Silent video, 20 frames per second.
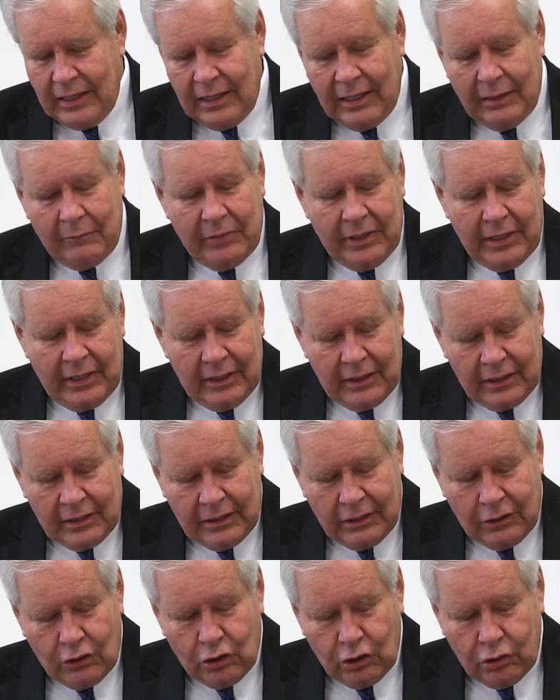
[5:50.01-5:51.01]
Let me
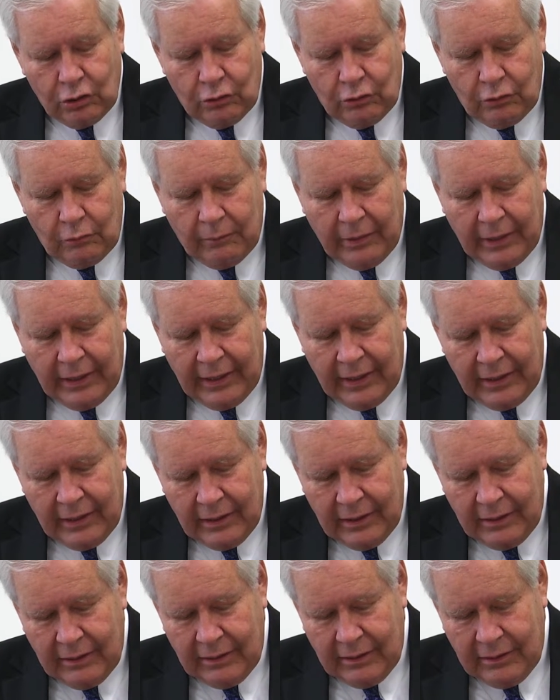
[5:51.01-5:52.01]
conclude by
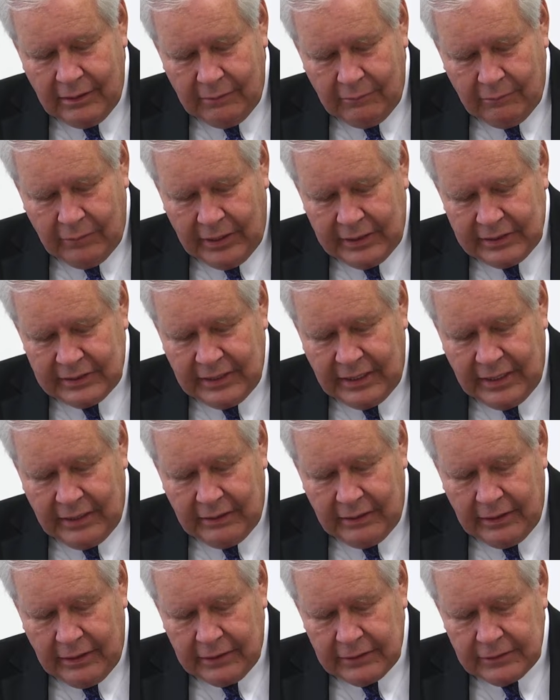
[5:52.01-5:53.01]

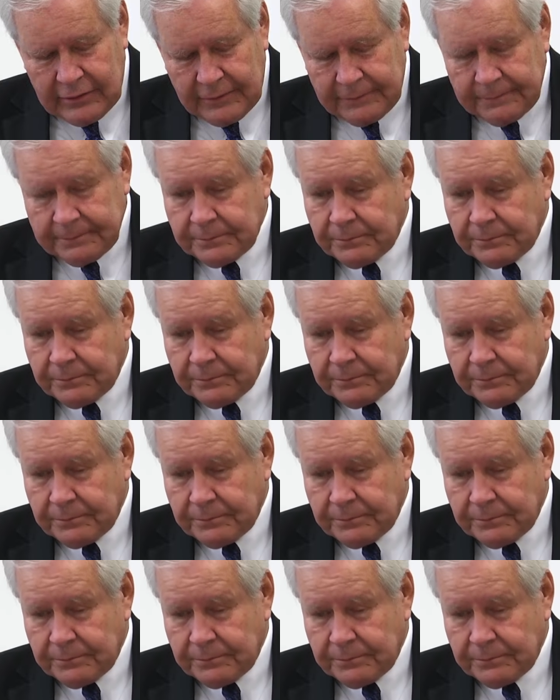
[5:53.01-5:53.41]
saying this.